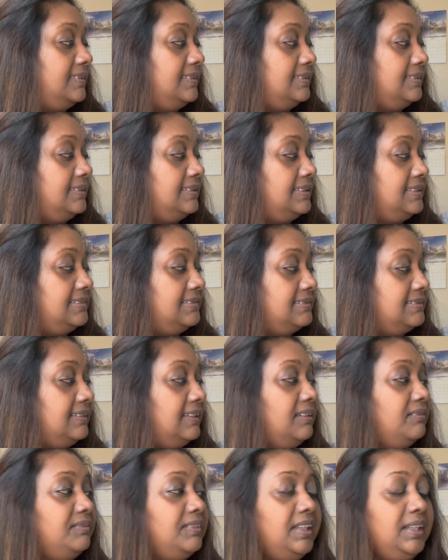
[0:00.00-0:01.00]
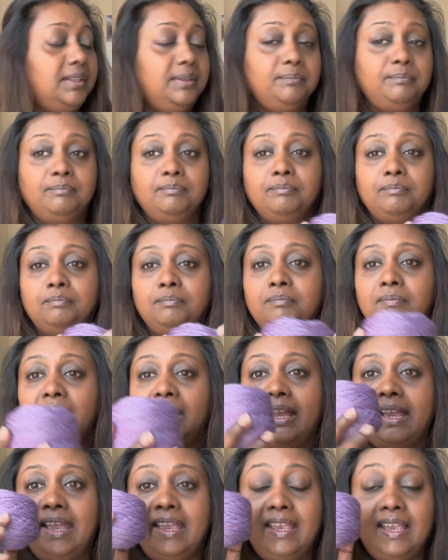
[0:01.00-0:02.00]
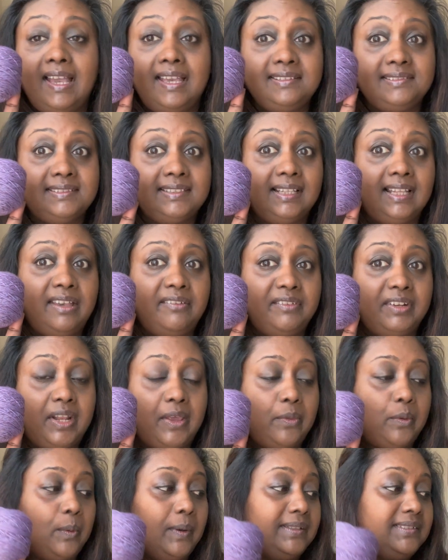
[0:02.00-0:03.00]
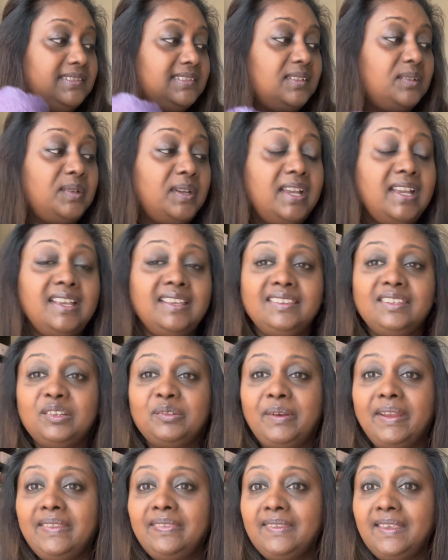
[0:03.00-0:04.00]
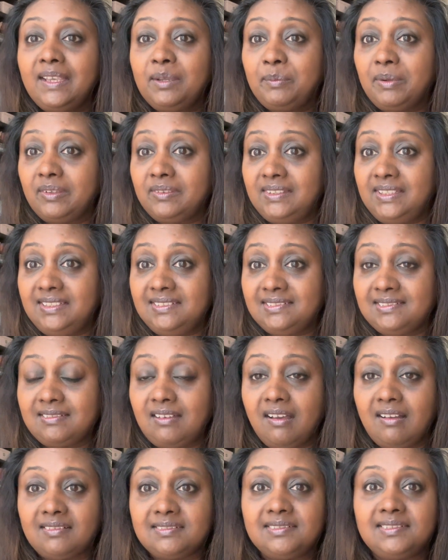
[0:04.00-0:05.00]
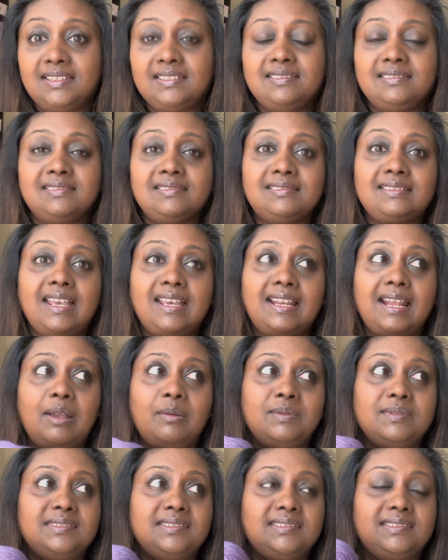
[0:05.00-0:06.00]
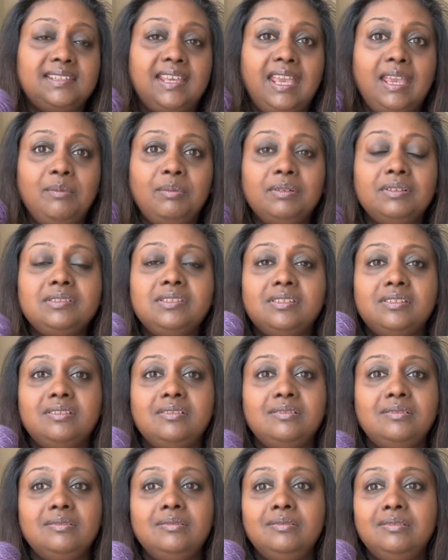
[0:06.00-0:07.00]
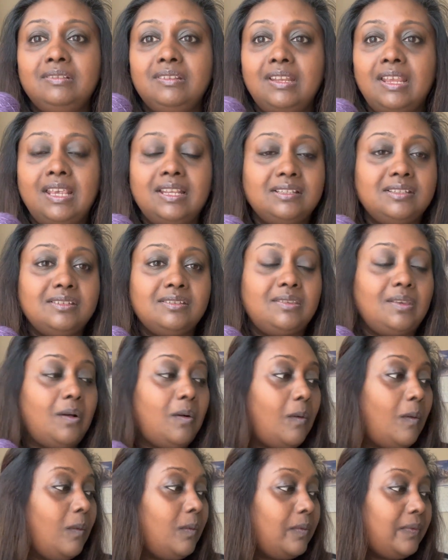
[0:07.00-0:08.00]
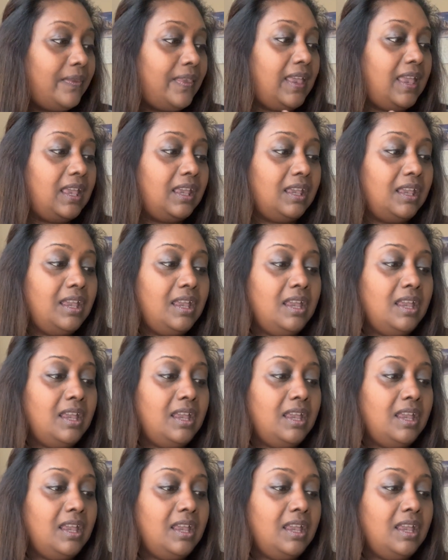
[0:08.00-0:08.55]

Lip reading: this lovely, I still have another one. So the great thing about these socks is that I was able to knit the whole thing